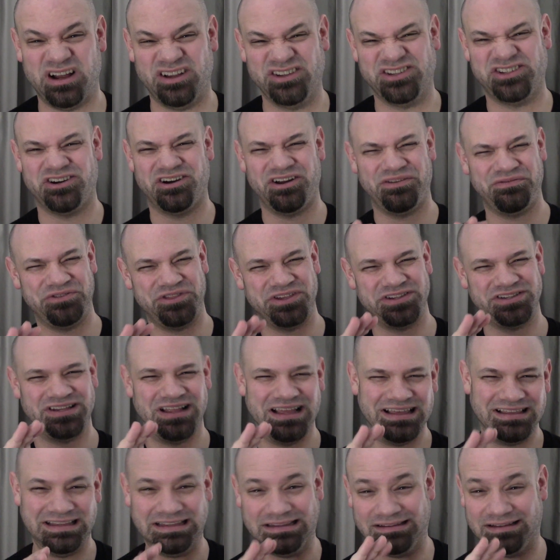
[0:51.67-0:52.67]
I'll start off with the
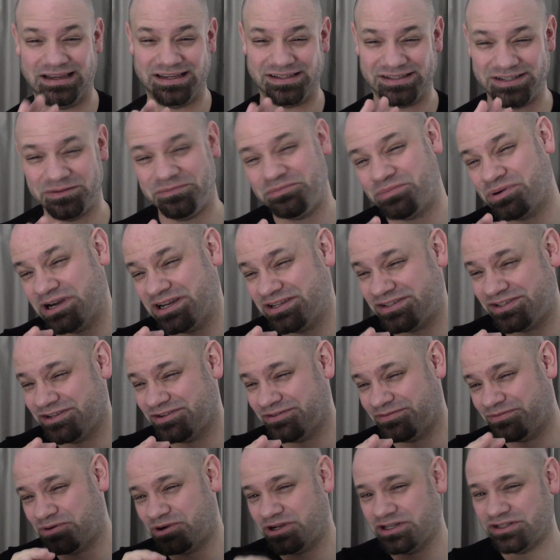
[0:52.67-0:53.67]
slightly less
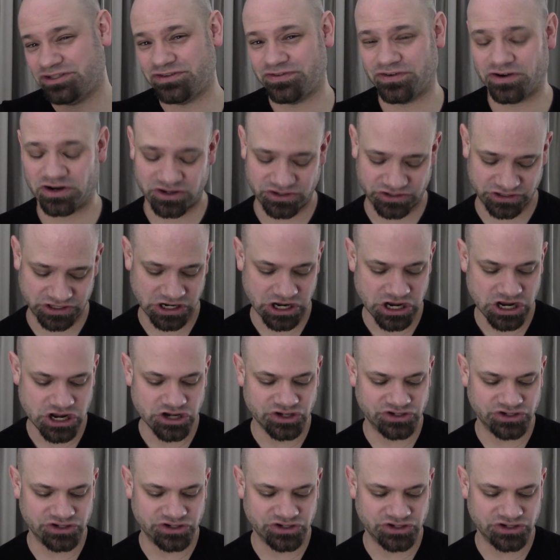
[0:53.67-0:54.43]
impressive ones first.